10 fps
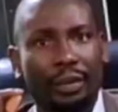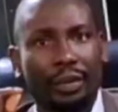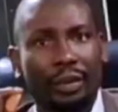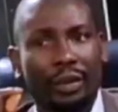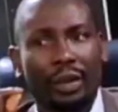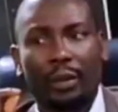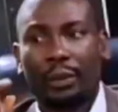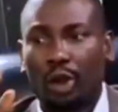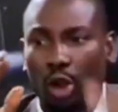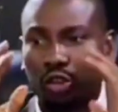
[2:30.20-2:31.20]
because
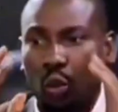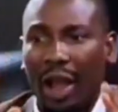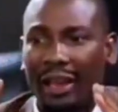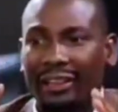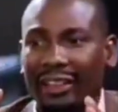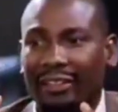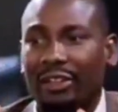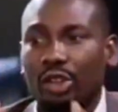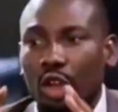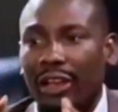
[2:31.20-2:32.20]
one is that you know that
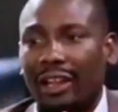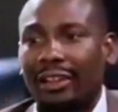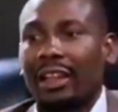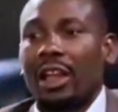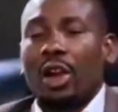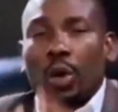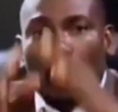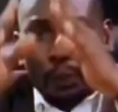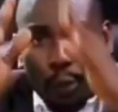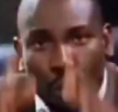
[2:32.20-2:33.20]

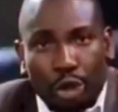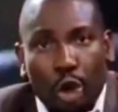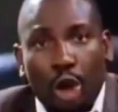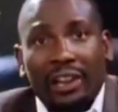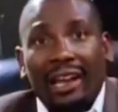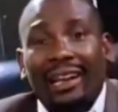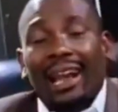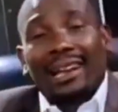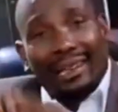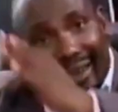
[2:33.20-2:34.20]
the owner can grant
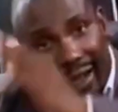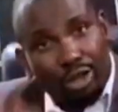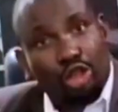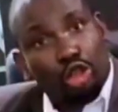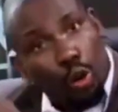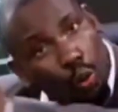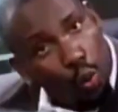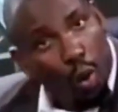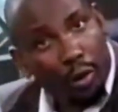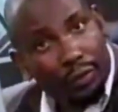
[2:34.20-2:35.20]
someone
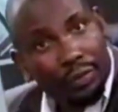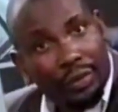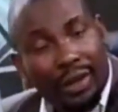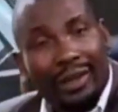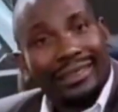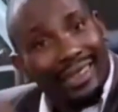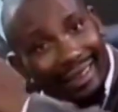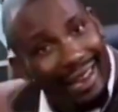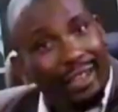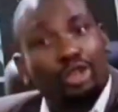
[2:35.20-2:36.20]
the right to
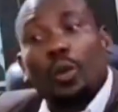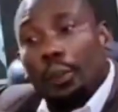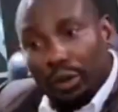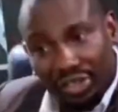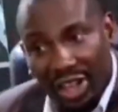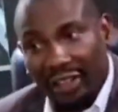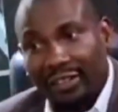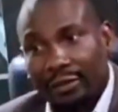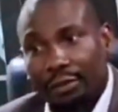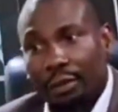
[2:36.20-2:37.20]
possess,
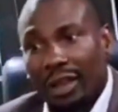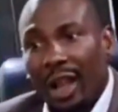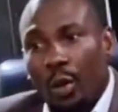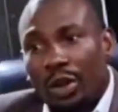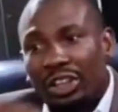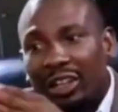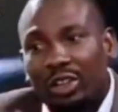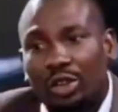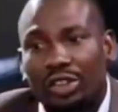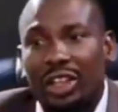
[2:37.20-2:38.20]
and when you do it,
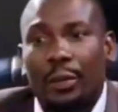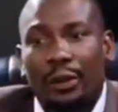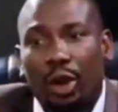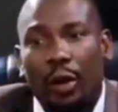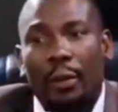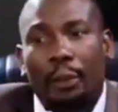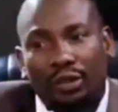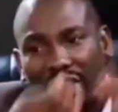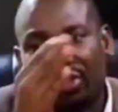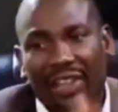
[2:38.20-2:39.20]
you become a possessor.
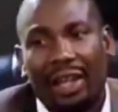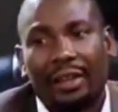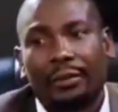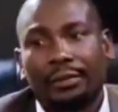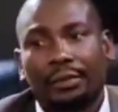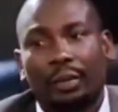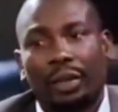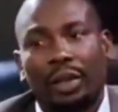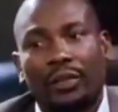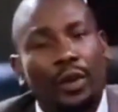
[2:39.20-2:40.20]

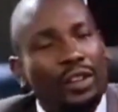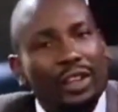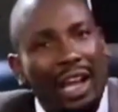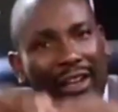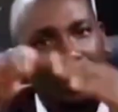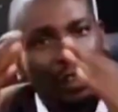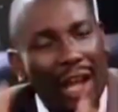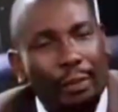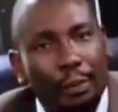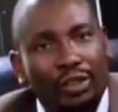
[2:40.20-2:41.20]
And that
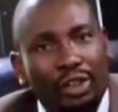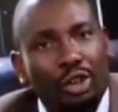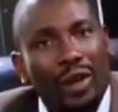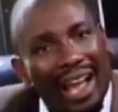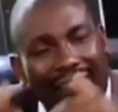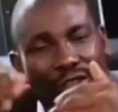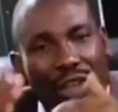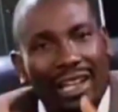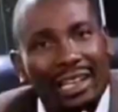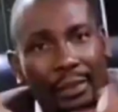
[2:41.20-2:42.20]
possession has a
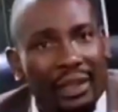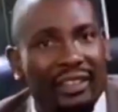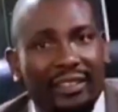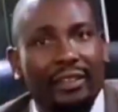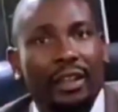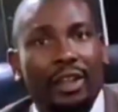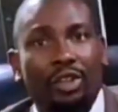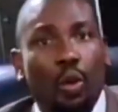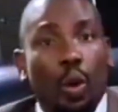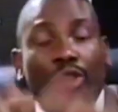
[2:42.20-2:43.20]
limit to what you
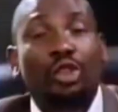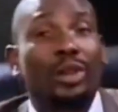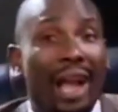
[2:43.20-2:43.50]
have.